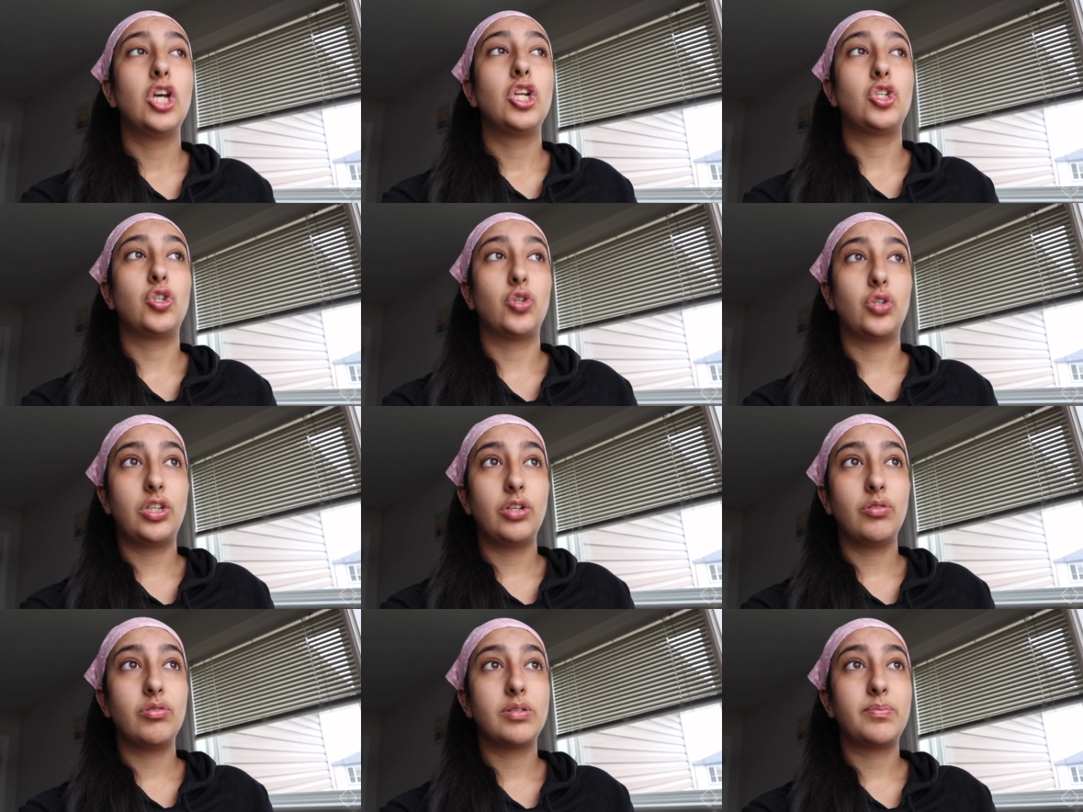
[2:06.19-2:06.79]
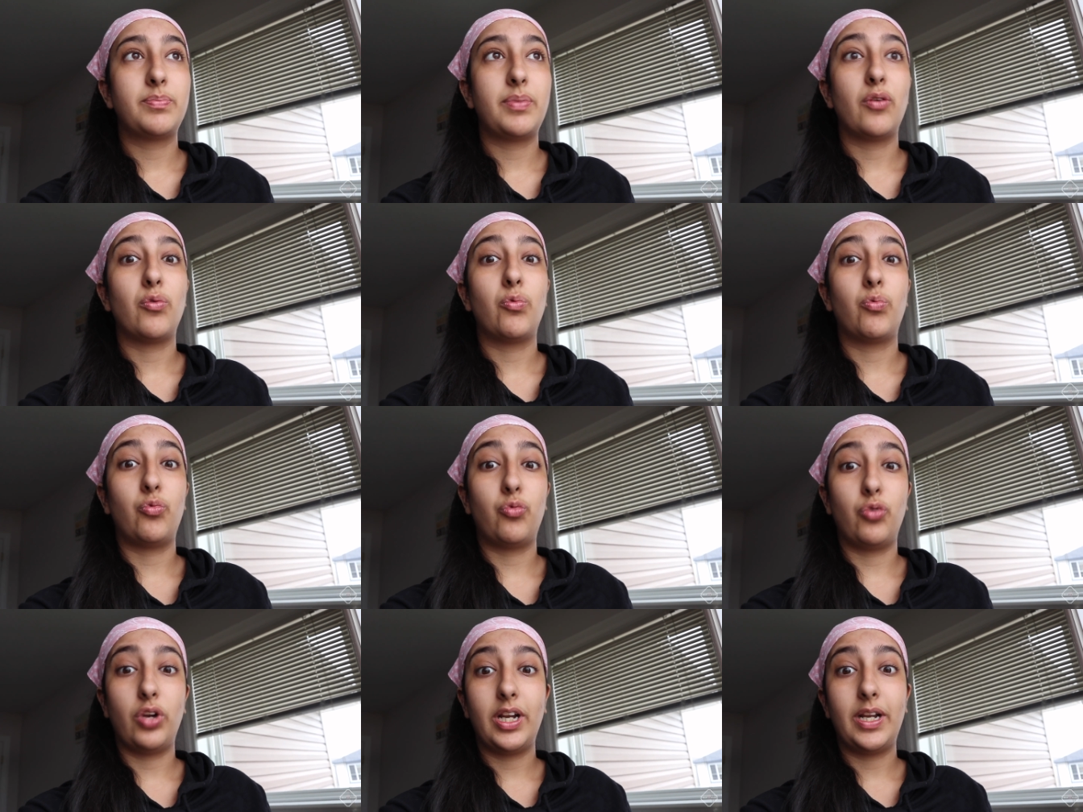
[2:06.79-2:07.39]
Justy was bit
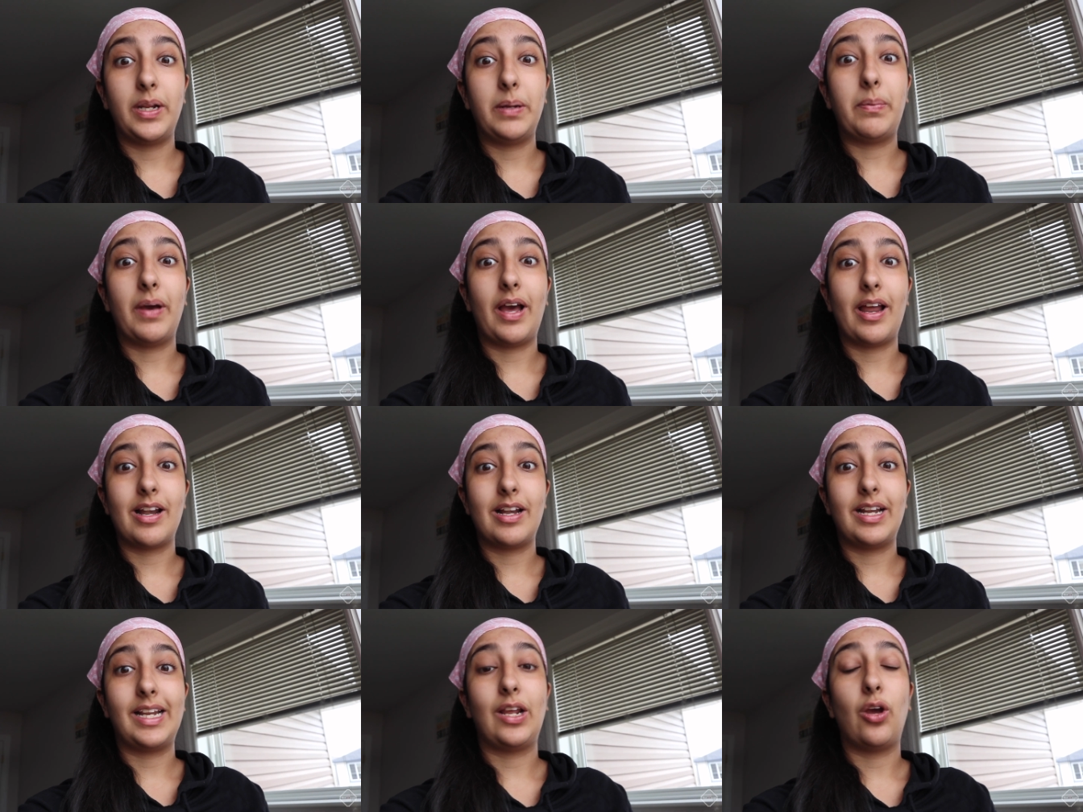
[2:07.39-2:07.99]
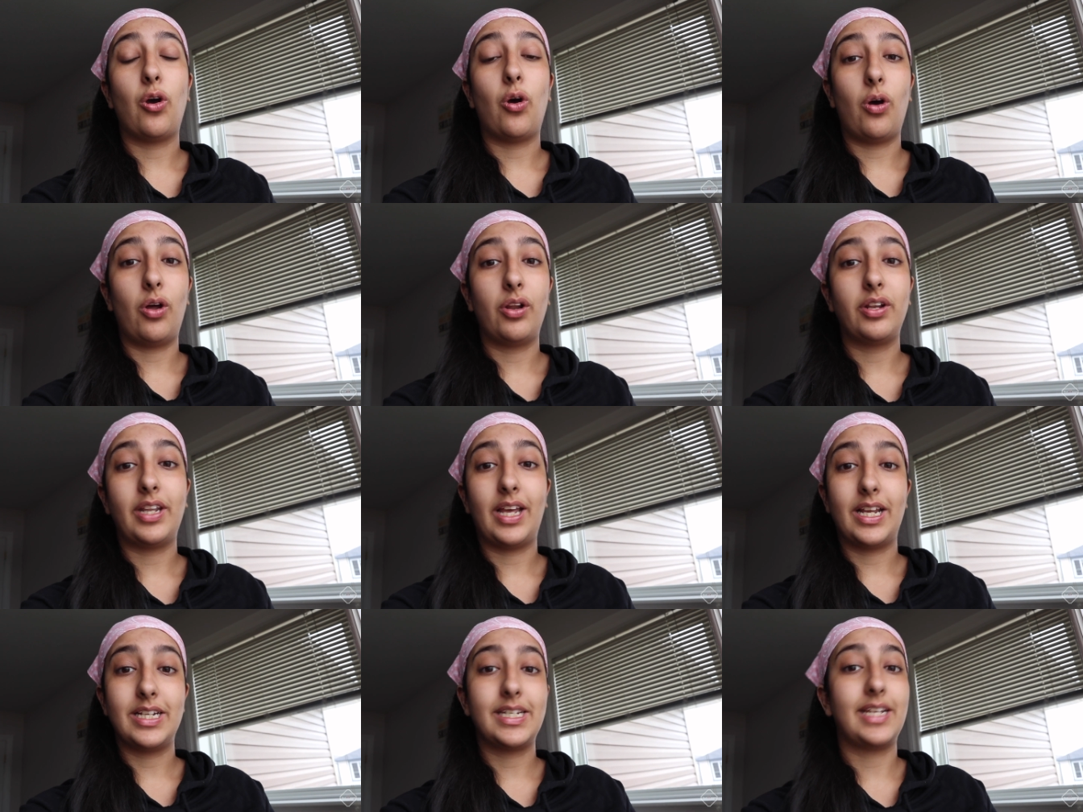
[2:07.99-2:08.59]
really badly
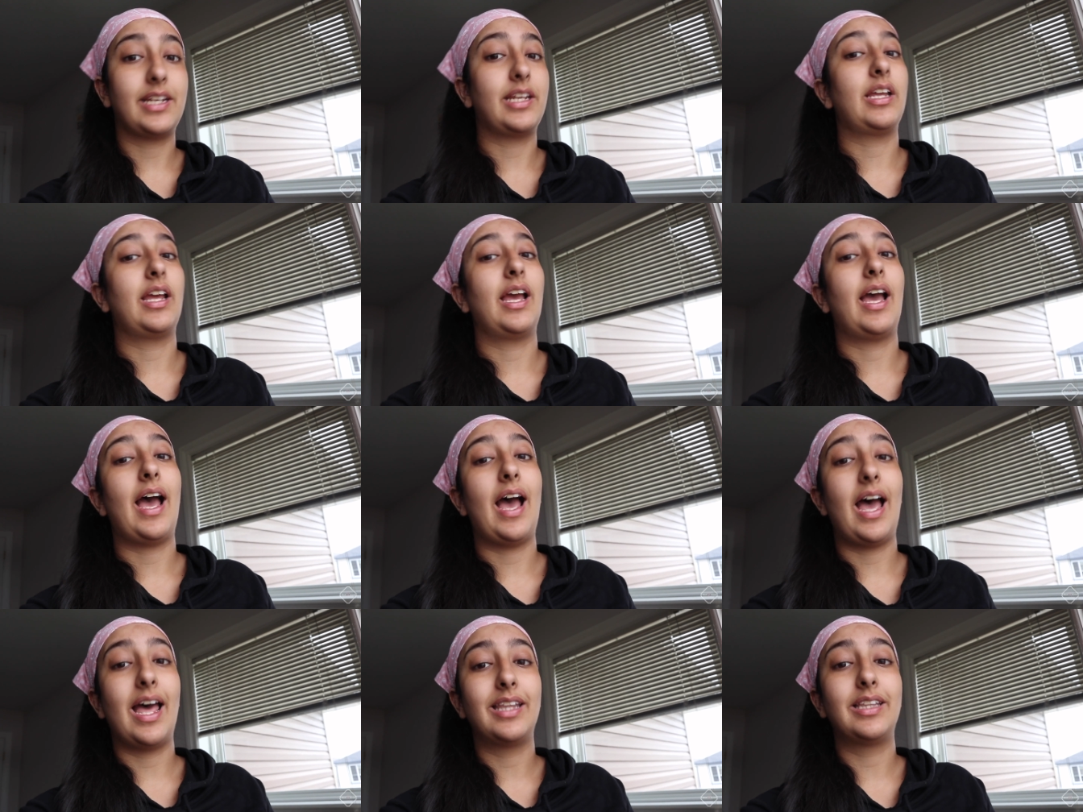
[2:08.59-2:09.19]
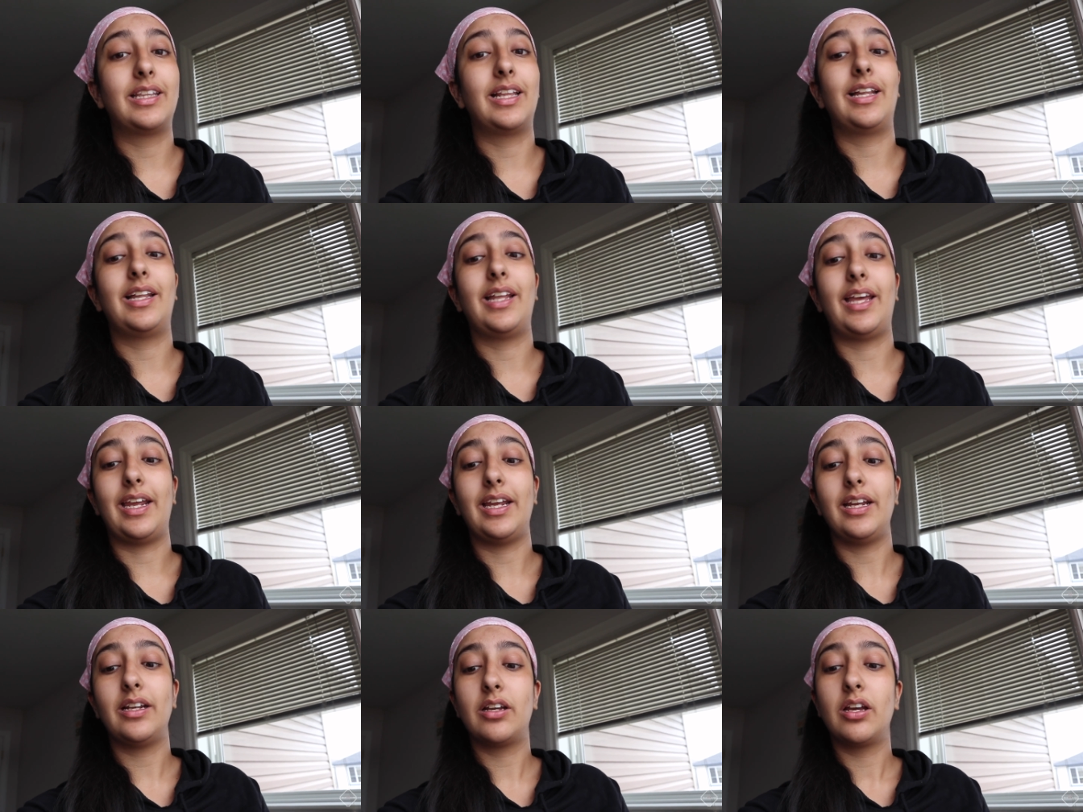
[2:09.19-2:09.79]
on that day at the
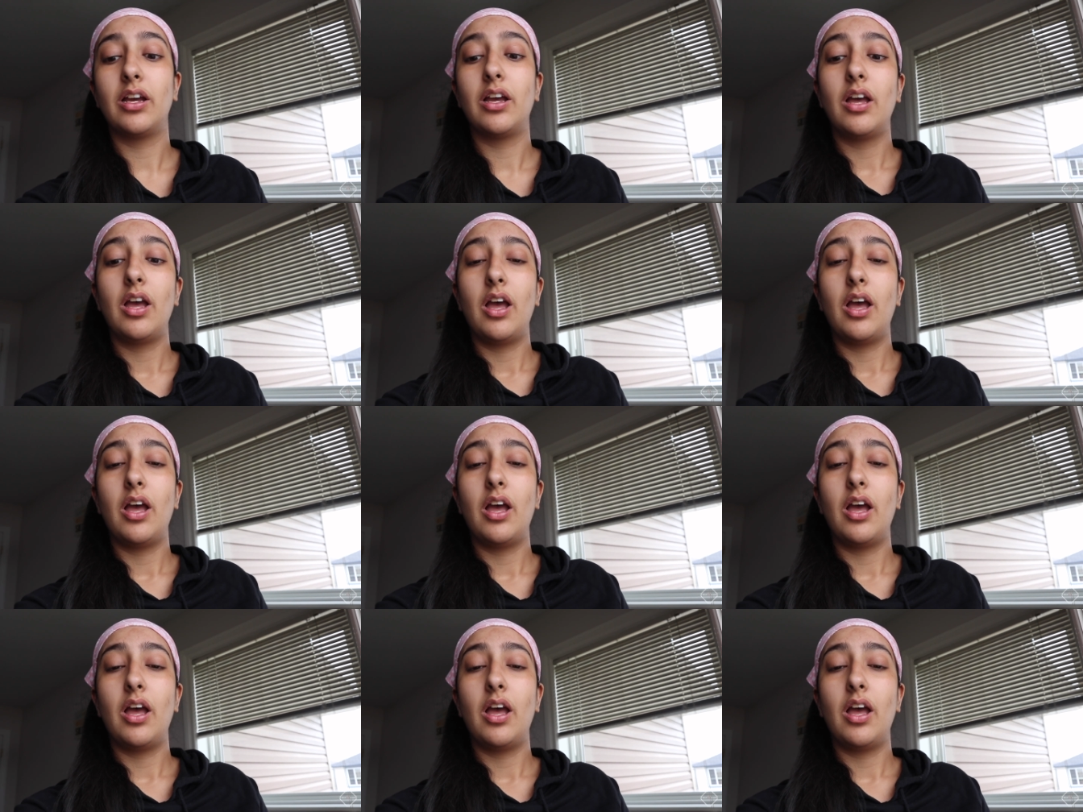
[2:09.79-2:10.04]
lake